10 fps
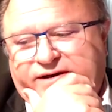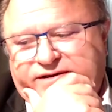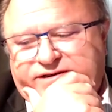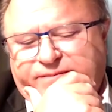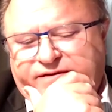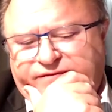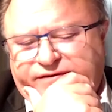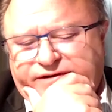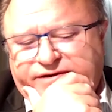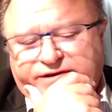something
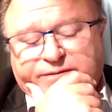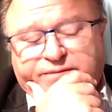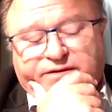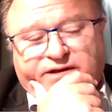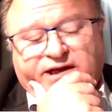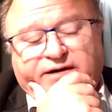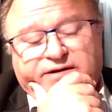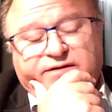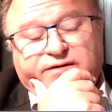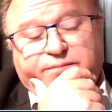very deep in the
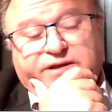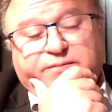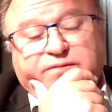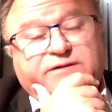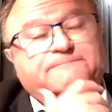character of the people.